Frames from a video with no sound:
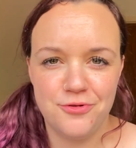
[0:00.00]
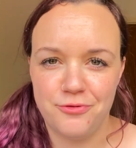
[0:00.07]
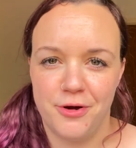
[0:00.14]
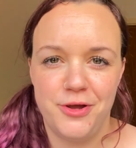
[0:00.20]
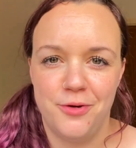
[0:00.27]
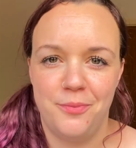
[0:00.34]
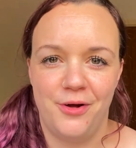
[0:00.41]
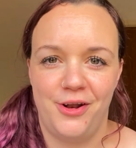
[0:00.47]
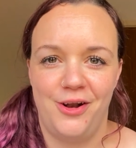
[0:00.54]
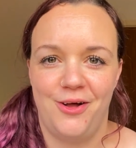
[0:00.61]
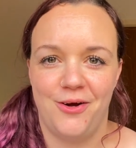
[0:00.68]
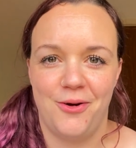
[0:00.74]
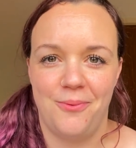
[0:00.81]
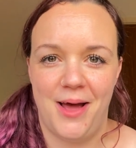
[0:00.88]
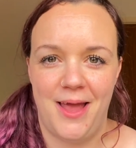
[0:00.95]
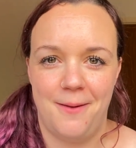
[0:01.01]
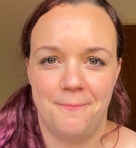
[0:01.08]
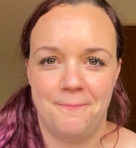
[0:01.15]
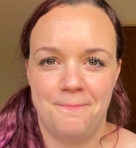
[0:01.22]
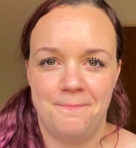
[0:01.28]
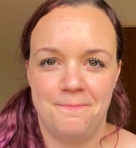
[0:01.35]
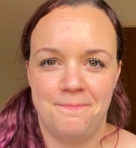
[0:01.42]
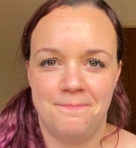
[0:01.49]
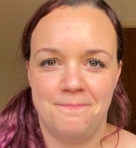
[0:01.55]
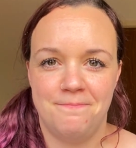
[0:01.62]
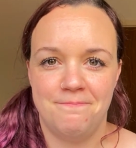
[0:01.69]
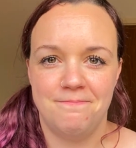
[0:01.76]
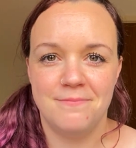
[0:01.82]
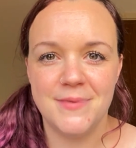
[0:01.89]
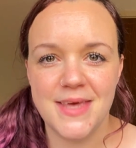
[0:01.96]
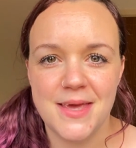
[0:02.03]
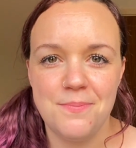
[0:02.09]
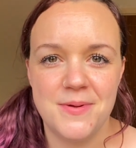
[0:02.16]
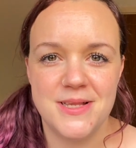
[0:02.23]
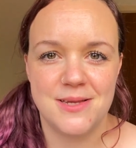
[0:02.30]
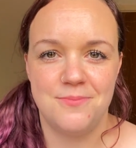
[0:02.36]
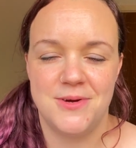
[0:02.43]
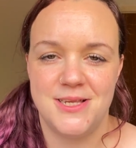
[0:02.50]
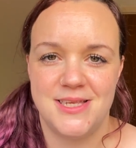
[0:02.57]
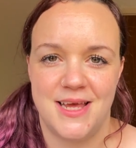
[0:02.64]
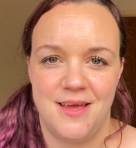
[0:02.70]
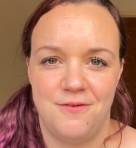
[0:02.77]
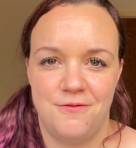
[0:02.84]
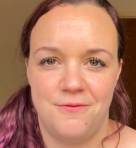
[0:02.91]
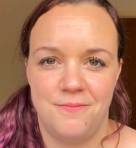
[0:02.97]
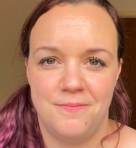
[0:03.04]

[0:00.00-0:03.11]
throw your monologue away. Keep it somewhere safe.